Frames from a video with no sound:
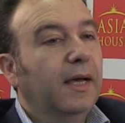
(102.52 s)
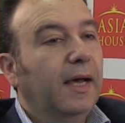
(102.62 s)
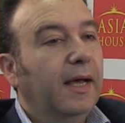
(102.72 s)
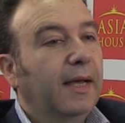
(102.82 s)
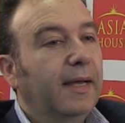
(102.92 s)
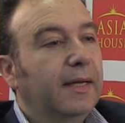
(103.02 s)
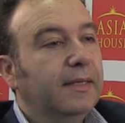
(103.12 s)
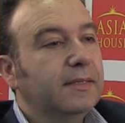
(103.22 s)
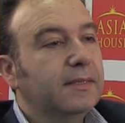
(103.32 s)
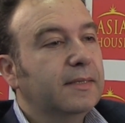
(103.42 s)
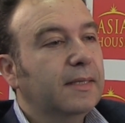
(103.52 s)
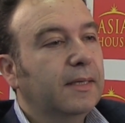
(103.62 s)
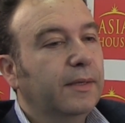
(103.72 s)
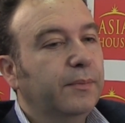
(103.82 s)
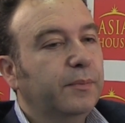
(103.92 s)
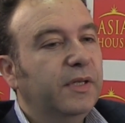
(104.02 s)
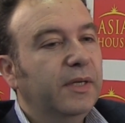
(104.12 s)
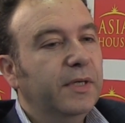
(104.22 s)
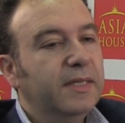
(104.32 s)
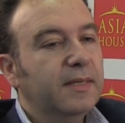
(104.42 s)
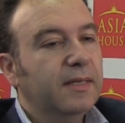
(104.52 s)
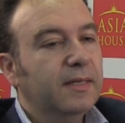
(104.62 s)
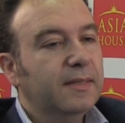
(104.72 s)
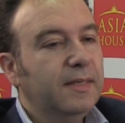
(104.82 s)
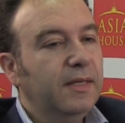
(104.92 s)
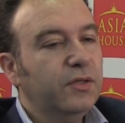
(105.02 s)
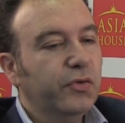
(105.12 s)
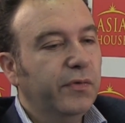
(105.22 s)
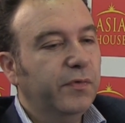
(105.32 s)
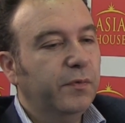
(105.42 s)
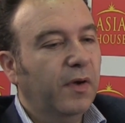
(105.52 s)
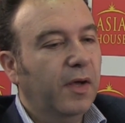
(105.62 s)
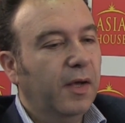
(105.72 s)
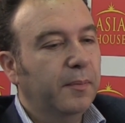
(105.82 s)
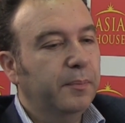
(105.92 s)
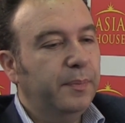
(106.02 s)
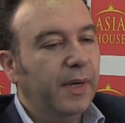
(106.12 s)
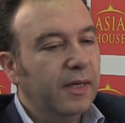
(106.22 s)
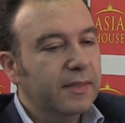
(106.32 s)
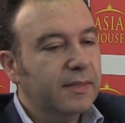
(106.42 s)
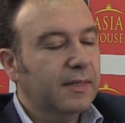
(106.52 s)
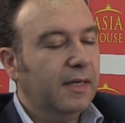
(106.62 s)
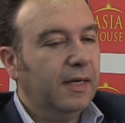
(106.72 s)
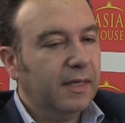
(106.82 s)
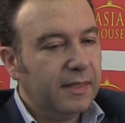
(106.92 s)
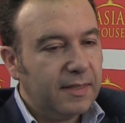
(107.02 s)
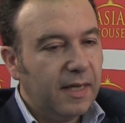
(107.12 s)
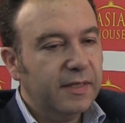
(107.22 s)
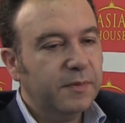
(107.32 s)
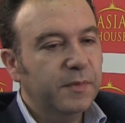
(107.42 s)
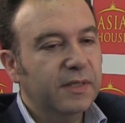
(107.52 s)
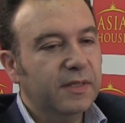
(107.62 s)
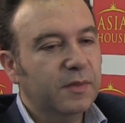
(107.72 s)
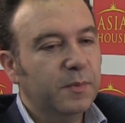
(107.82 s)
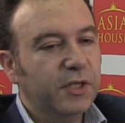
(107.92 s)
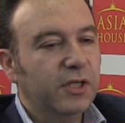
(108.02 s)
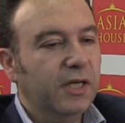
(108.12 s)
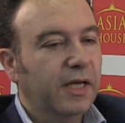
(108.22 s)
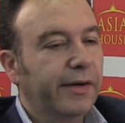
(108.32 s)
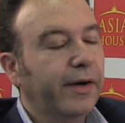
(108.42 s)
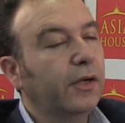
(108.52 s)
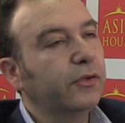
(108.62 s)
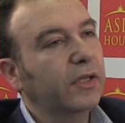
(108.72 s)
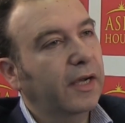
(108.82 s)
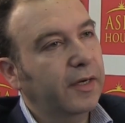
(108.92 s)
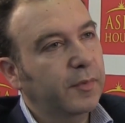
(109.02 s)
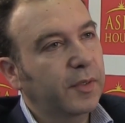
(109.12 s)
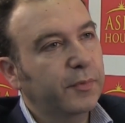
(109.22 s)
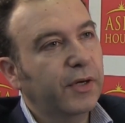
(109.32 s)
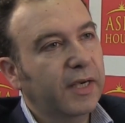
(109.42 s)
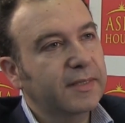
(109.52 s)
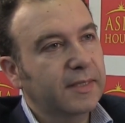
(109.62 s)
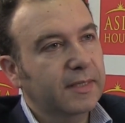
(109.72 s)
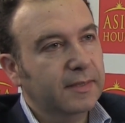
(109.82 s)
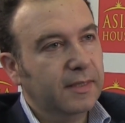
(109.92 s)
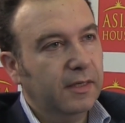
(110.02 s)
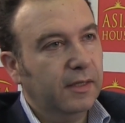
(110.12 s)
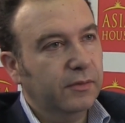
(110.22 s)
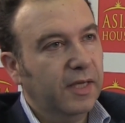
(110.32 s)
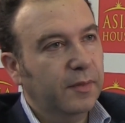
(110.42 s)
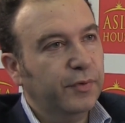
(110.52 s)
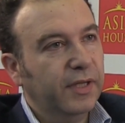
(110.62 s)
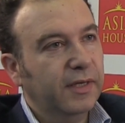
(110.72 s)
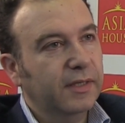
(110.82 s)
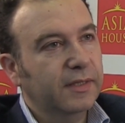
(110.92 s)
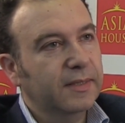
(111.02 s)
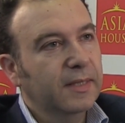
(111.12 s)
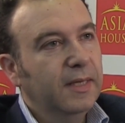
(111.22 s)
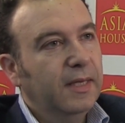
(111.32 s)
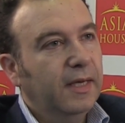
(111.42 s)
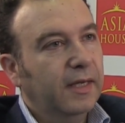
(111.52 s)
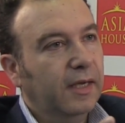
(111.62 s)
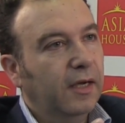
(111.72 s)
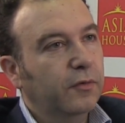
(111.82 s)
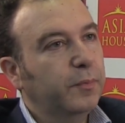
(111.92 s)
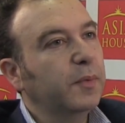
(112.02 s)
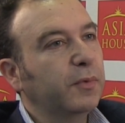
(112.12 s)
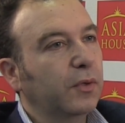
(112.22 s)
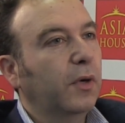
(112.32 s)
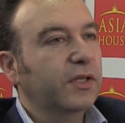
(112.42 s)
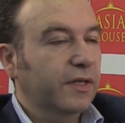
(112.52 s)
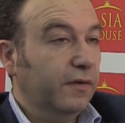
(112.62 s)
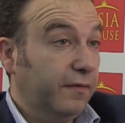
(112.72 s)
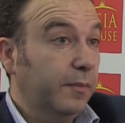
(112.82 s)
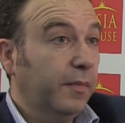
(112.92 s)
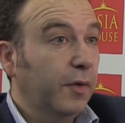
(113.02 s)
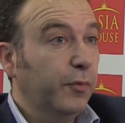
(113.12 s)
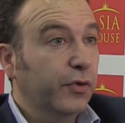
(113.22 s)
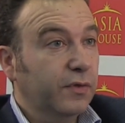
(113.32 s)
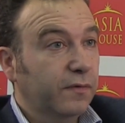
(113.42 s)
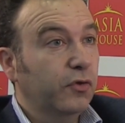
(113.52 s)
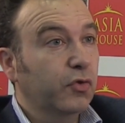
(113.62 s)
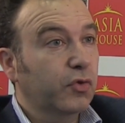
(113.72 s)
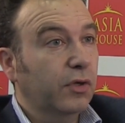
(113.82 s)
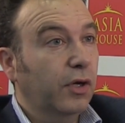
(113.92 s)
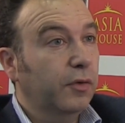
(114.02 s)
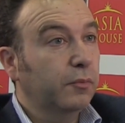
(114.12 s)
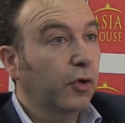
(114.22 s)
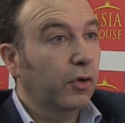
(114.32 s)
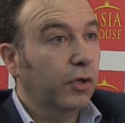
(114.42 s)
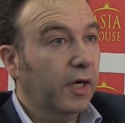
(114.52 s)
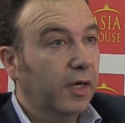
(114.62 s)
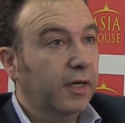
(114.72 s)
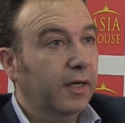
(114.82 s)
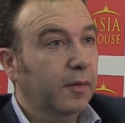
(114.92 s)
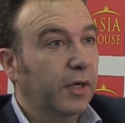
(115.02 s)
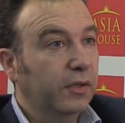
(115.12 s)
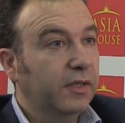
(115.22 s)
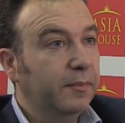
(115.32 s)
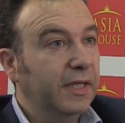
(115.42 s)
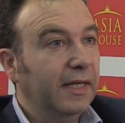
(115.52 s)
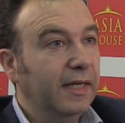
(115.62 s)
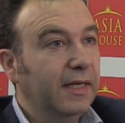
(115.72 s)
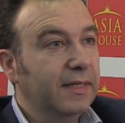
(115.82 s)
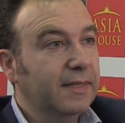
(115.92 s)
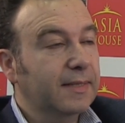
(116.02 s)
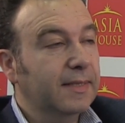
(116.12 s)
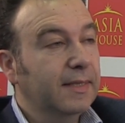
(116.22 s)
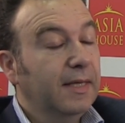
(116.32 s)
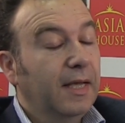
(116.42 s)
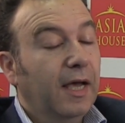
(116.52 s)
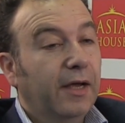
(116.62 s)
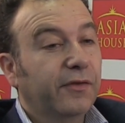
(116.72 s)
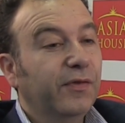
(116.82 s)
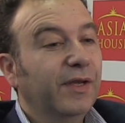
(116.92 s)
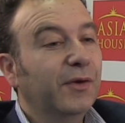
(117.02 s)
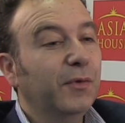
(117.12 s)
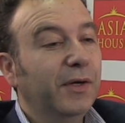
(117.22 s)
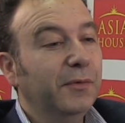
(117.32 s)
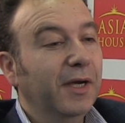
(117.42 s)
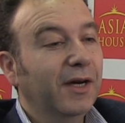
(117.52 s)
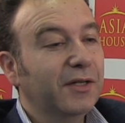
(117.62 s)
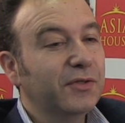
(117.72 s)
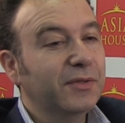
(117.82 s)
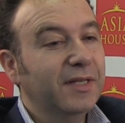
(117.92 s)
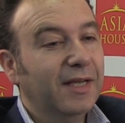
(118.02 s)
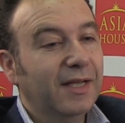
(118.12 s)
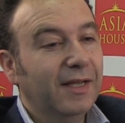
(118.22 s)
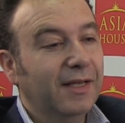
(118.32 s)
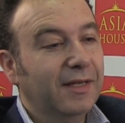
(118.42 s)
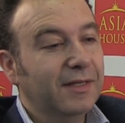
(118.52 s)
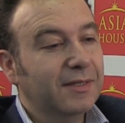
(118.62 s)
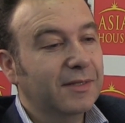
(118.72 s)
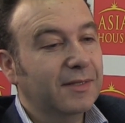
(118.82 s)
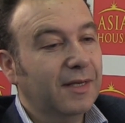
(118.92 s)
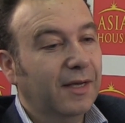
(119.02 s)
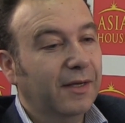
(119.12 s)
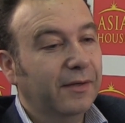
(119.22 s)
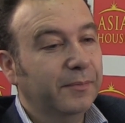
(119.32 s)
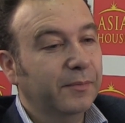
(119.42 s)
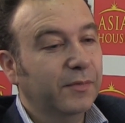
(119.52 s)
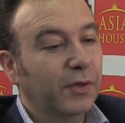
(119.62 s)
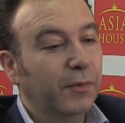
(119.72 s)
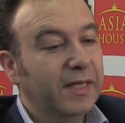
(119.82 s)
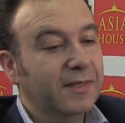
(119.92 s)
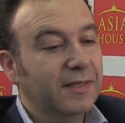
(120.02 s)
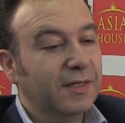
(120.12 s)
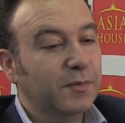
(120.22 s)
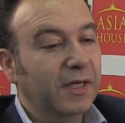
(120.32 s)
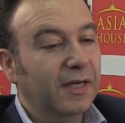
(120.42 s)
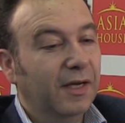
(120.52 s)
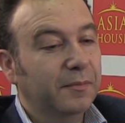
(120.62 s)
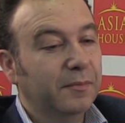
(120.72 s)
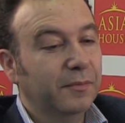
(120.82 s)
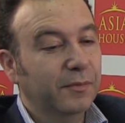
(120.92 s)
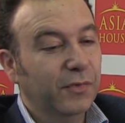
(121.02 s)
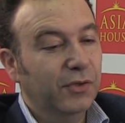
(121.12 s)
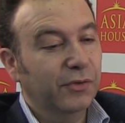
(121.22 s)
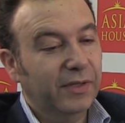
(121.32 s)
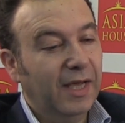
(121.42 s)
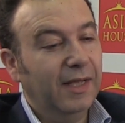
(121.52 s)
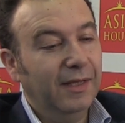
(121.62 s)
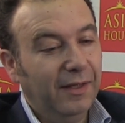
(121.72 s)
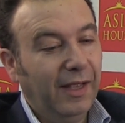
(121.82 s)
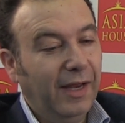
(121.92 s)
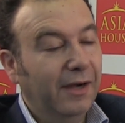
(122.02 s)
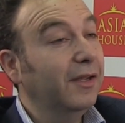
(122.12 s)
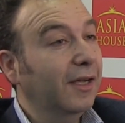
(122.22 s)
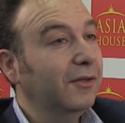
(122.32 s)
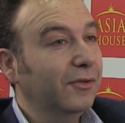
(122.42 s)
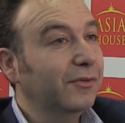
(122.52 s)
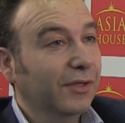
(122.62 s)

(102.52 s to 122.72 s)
And there was a sense of buzz and an excitement, especially around the Arab uprisings around that period, and kind of people wanting, from my point of view, to learn more about the Middle East. I think where we are today is the West has become, you know, that area, you know,